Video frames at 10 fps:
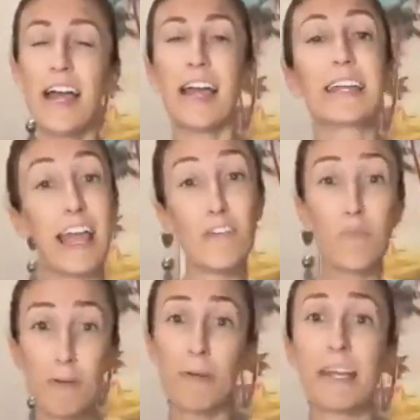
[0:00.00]
gave me
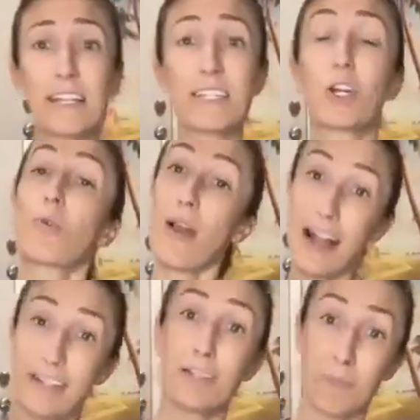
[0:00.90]
peace,
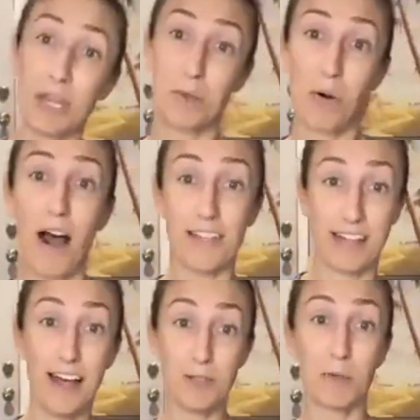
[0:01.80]
corrected me in the
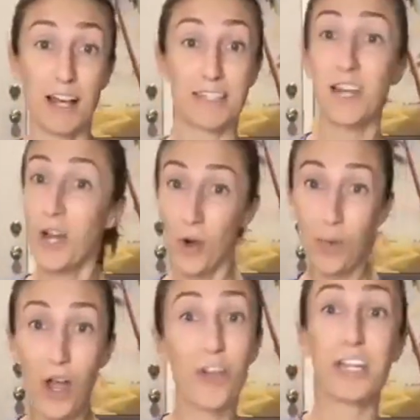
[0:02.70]
process because we
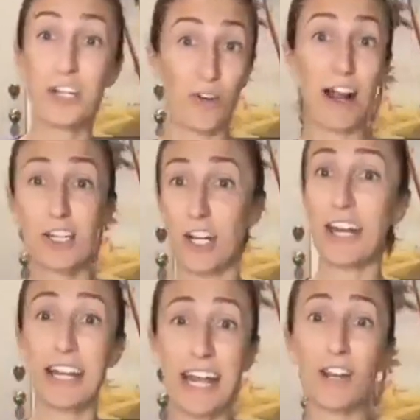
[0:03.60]
all need correction. I
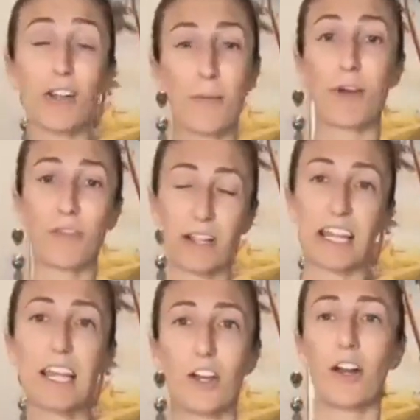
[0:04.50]
didn't handle it perfectly
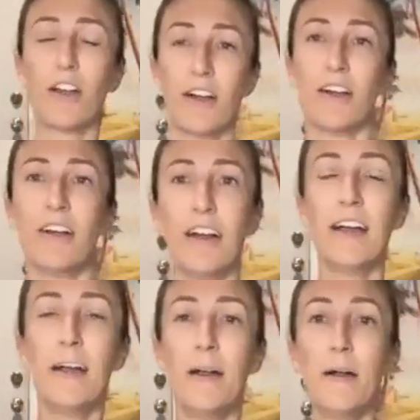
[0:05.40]
either.
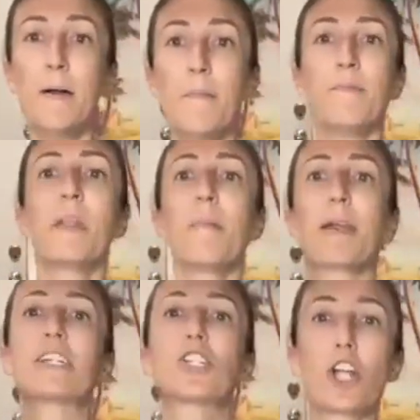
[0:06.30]
But it
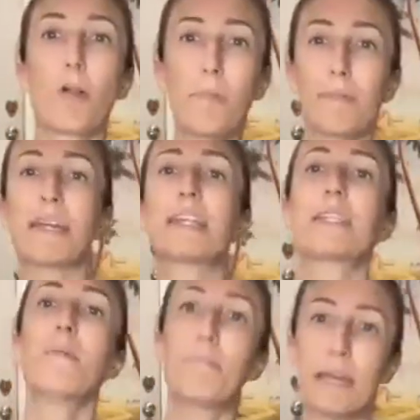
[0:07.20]
sharpened me to
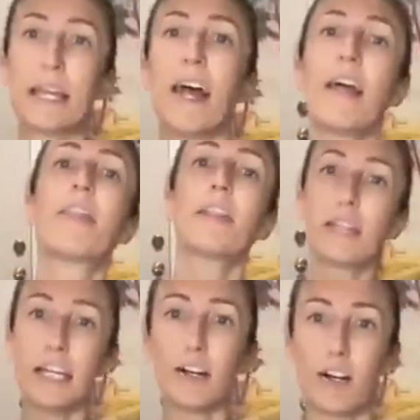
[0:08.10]
be the
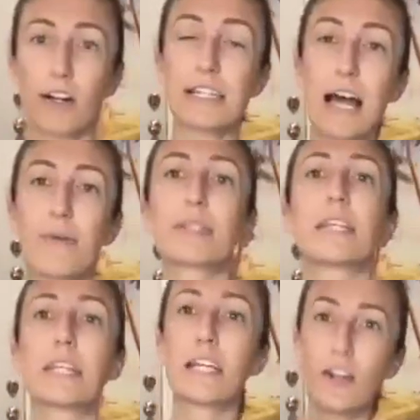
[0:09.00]
leader because I was the
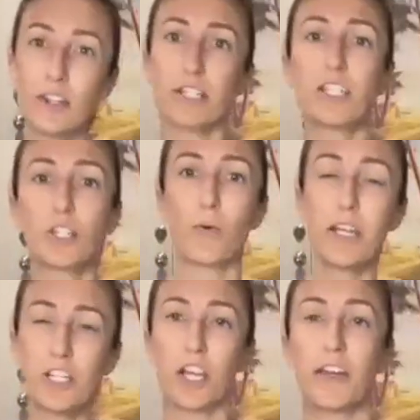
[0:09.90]
leader in the
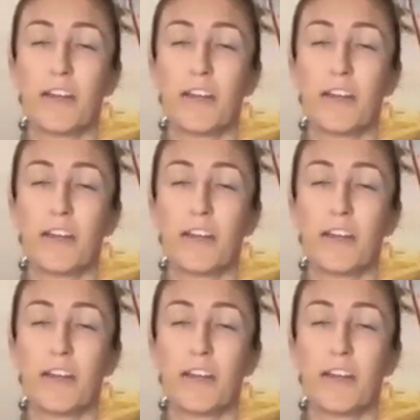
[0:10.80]
situation.